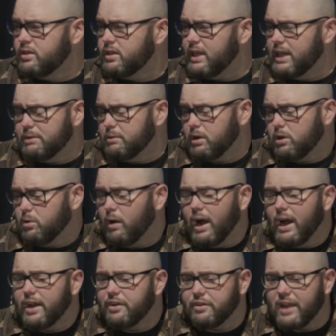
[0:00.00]
It
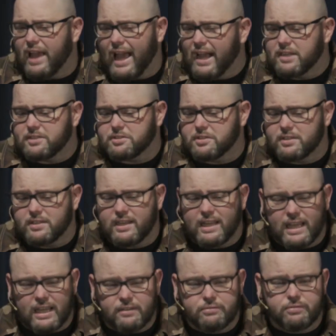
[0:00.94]
required action
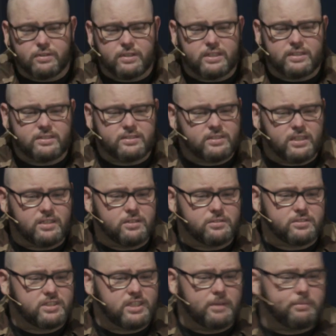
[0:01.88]
every single
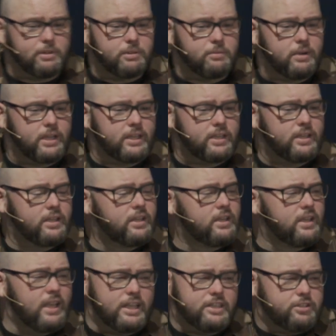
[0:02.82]
step of the way.
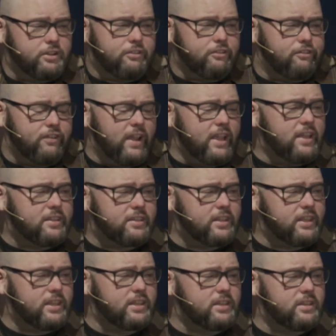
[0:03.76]
It took faith
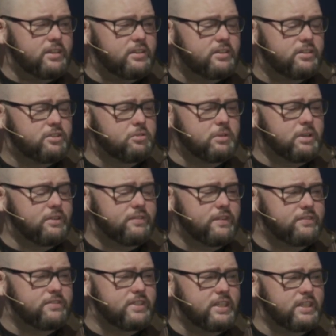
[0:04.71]
in
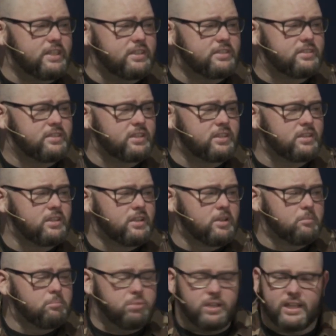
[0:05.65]
2015 to
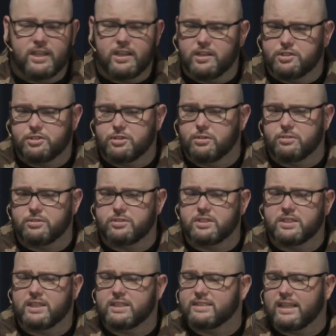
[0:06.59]
plant a church
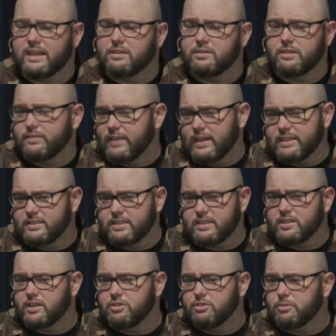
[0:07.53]
in a town of
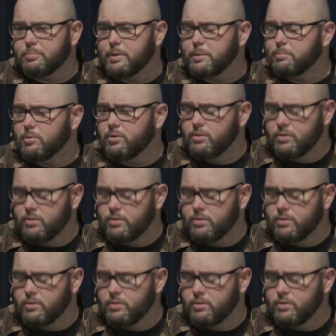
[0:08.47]
1,800 people,